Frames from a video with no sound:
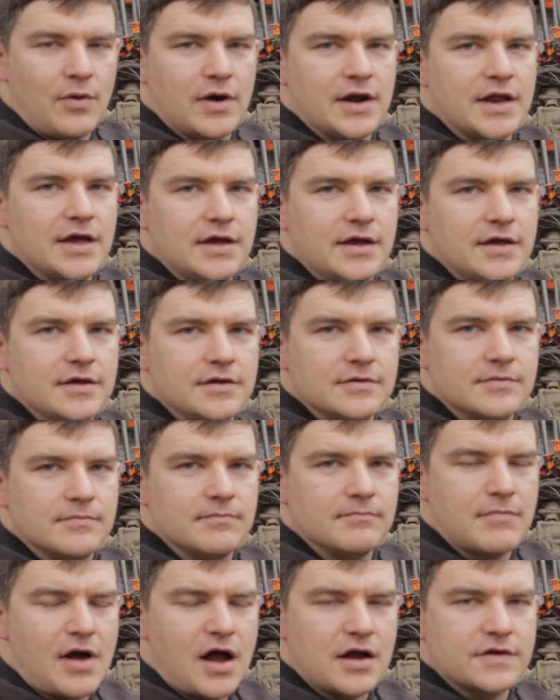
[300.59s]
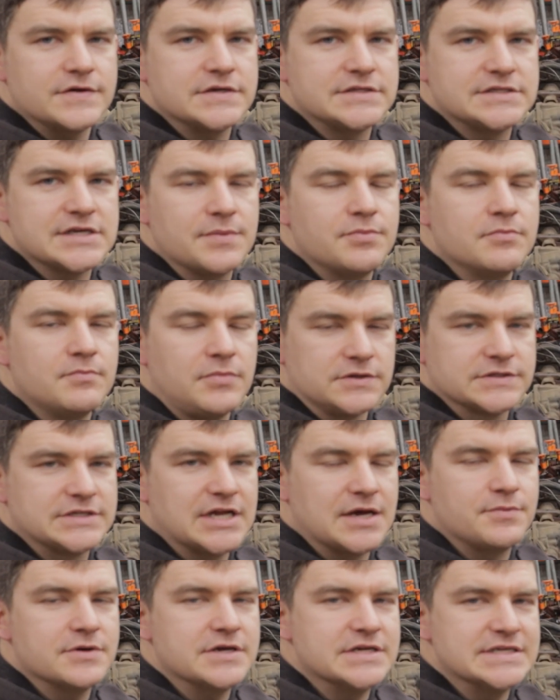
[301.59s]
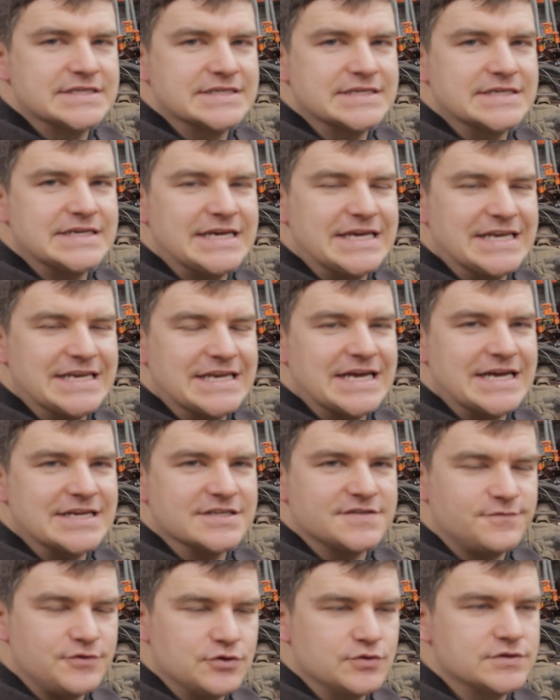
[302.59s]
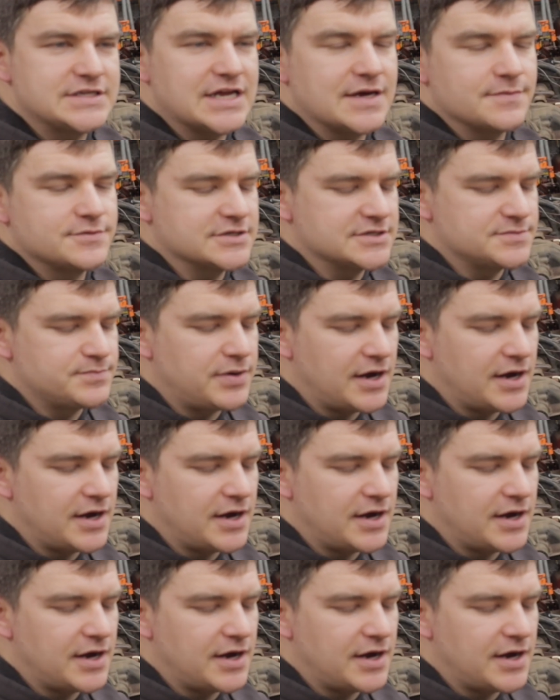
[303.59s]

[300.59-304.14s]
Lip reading: want to mock this up and bolt up in as few steps as